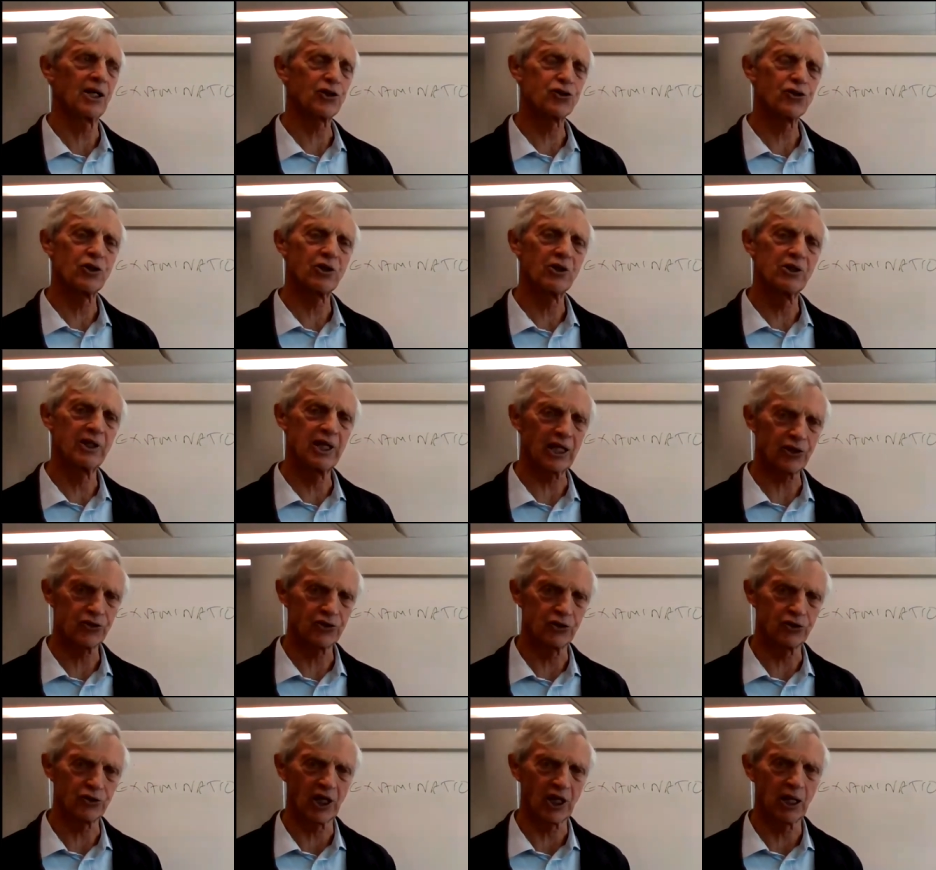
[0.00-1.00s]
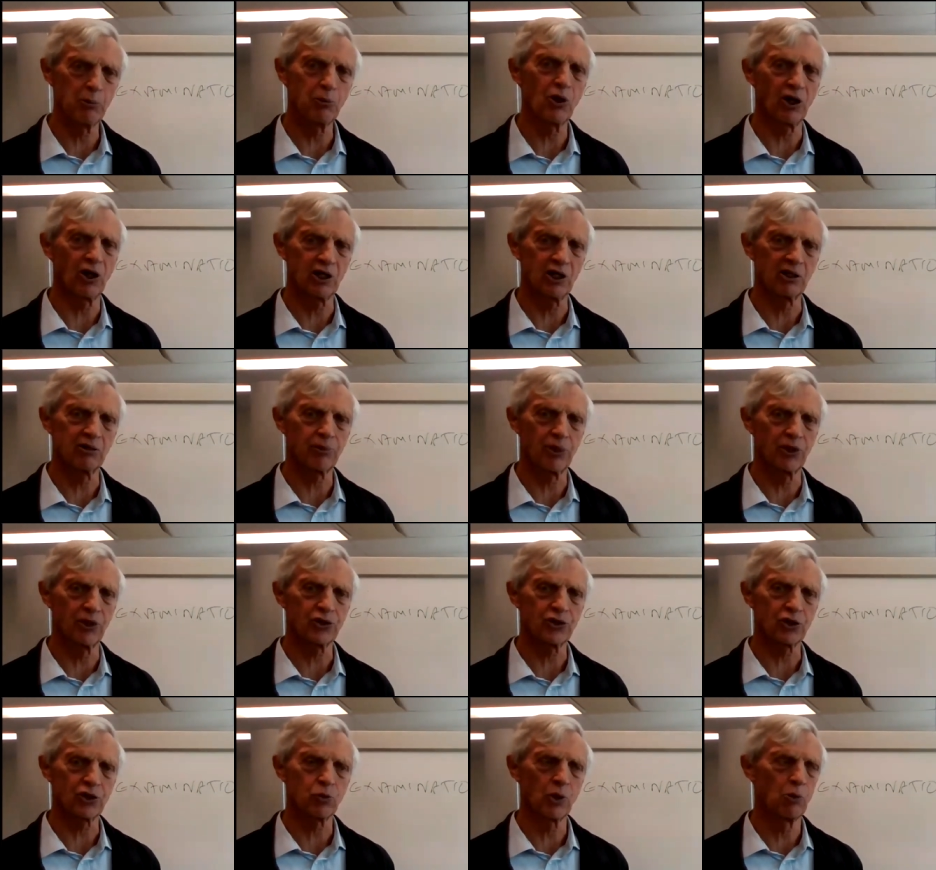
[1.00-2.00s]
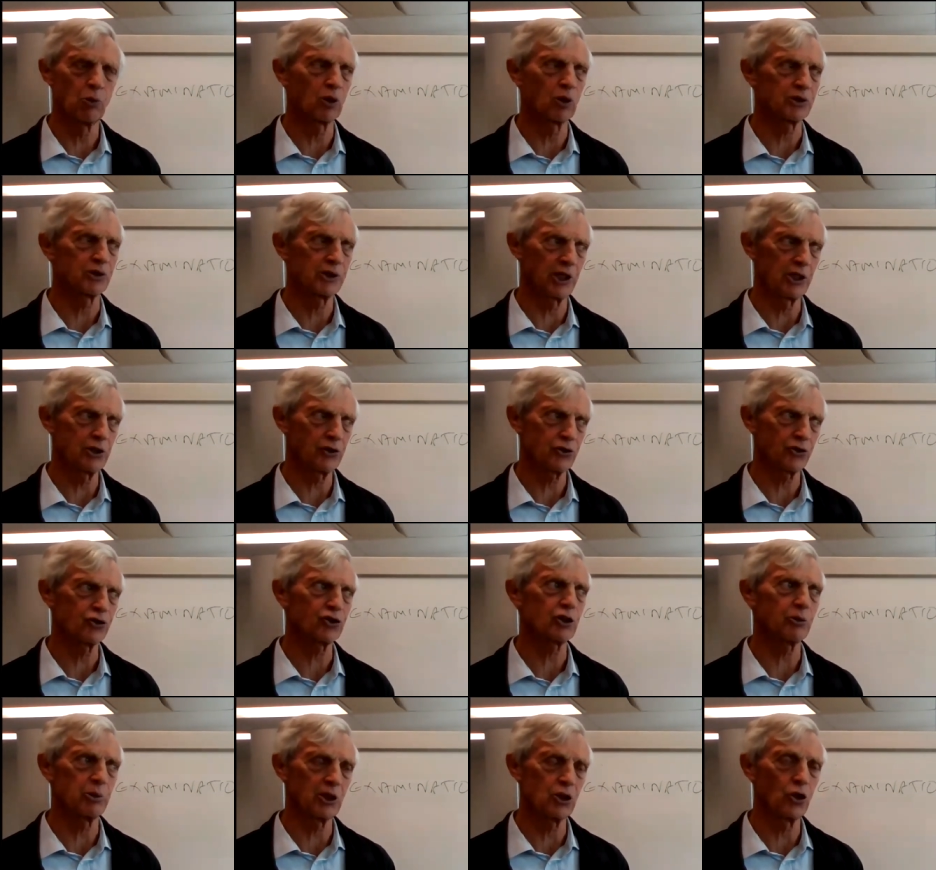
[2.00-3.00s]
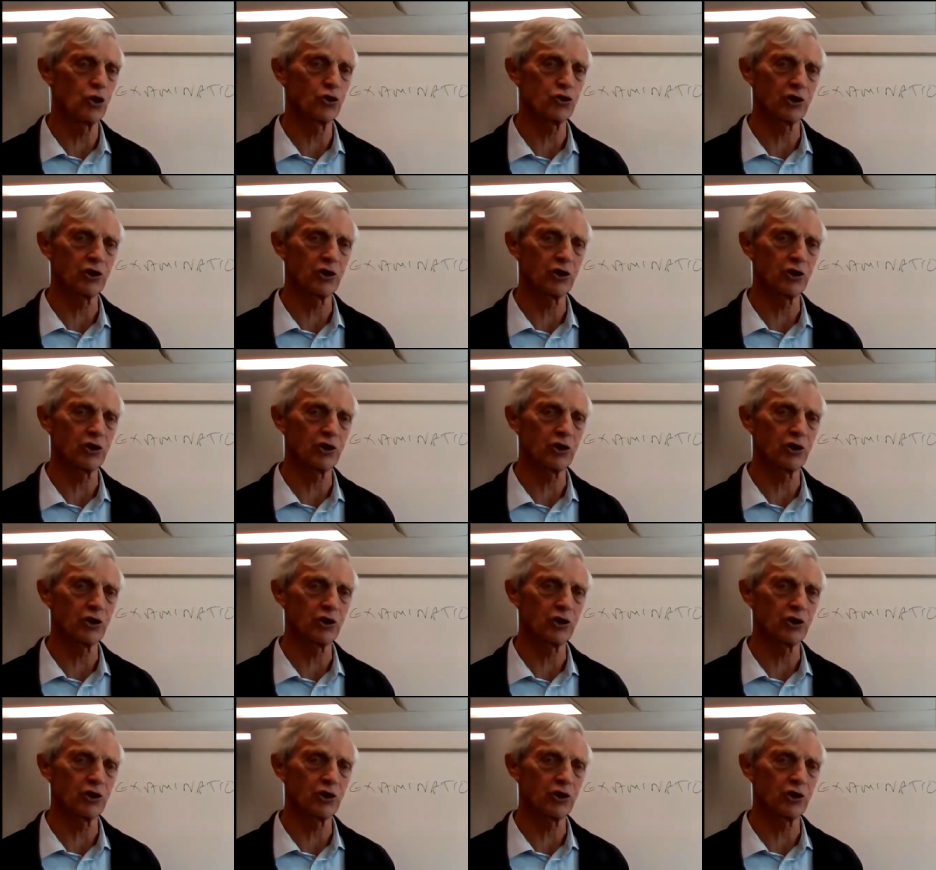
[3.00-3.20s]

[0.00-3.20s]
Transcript: and that's that's the same kind of process we want teachers to